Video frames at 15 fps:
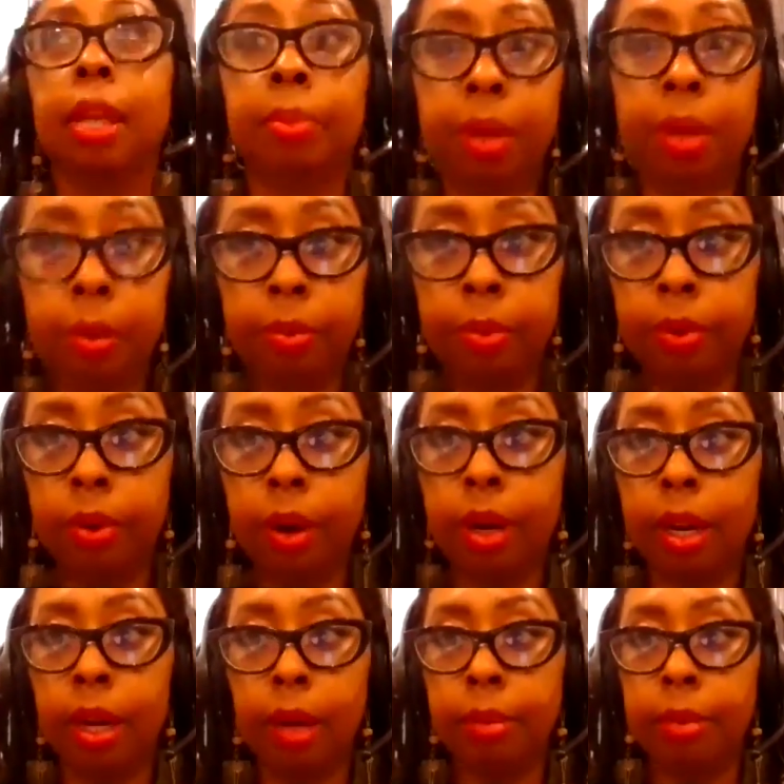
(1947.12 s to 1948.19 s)
that people are
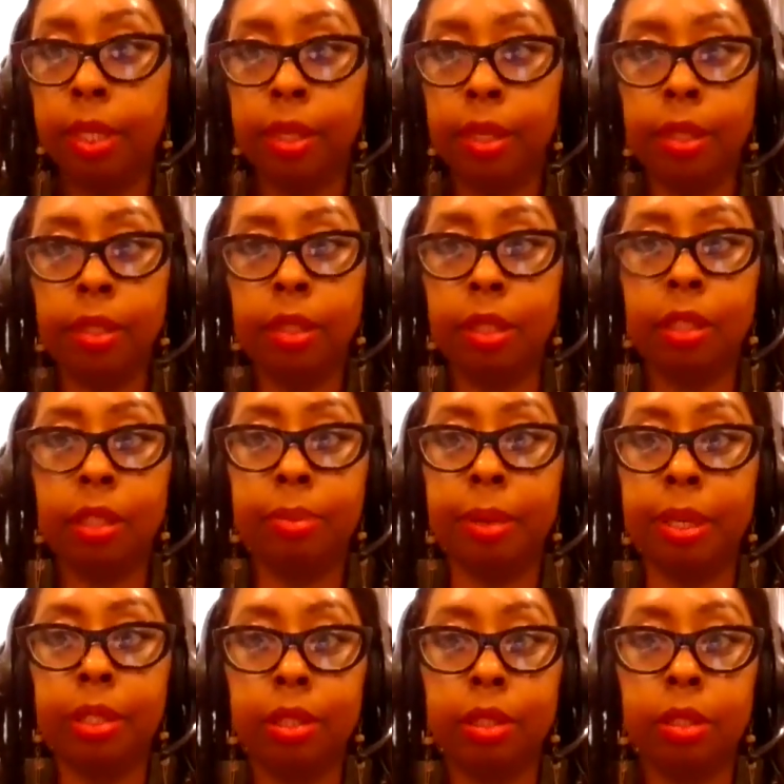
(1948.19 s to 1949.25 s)
coming into these
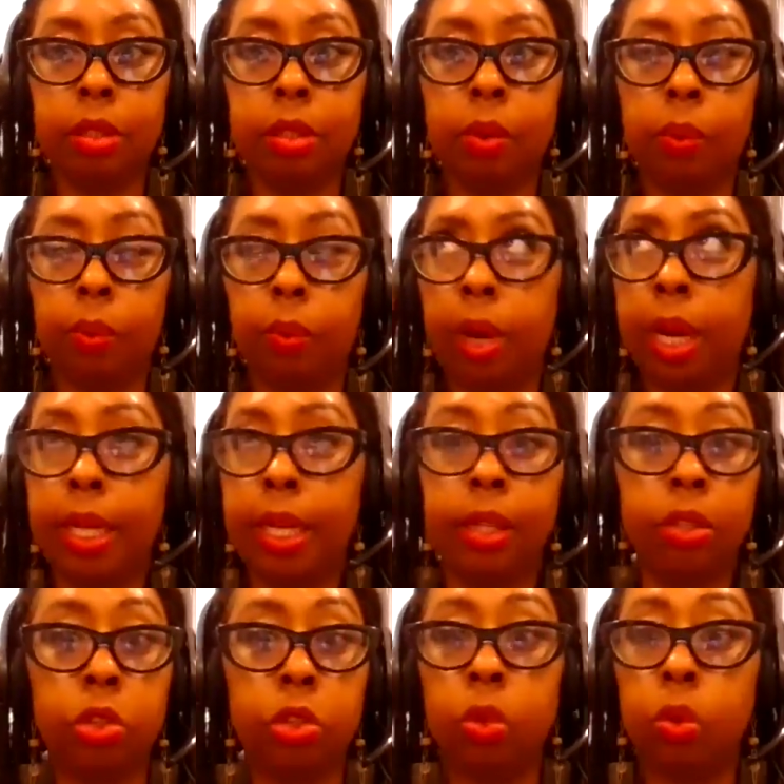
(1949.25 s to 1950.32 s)
spaces
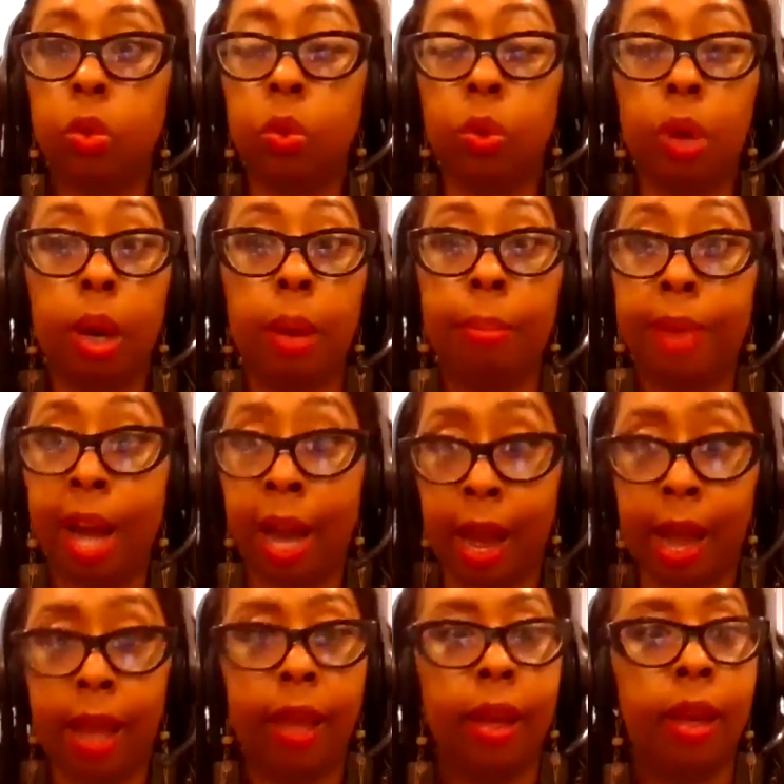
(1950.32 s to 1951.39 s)
ready to
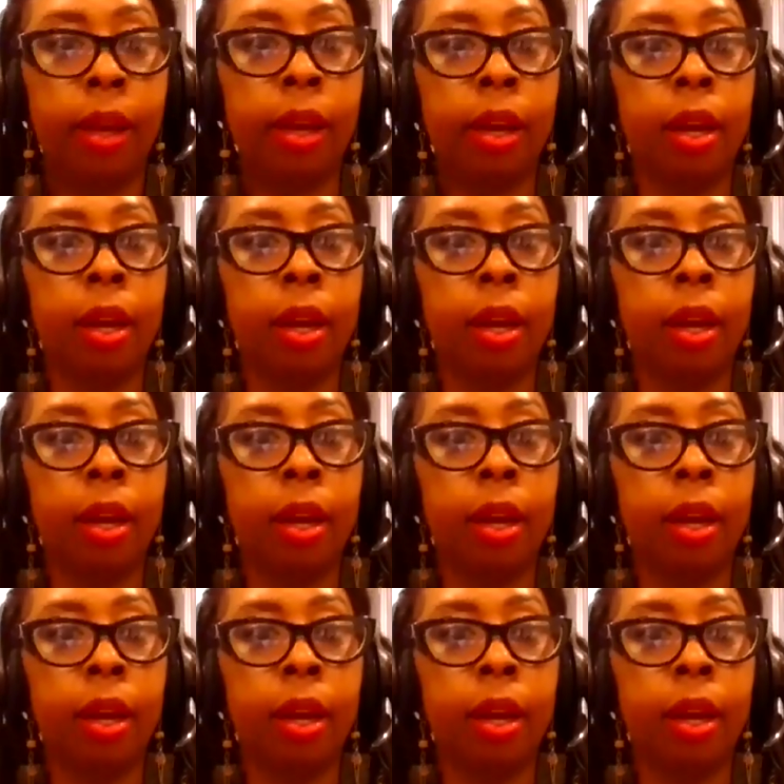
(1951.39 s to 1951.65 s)
buy.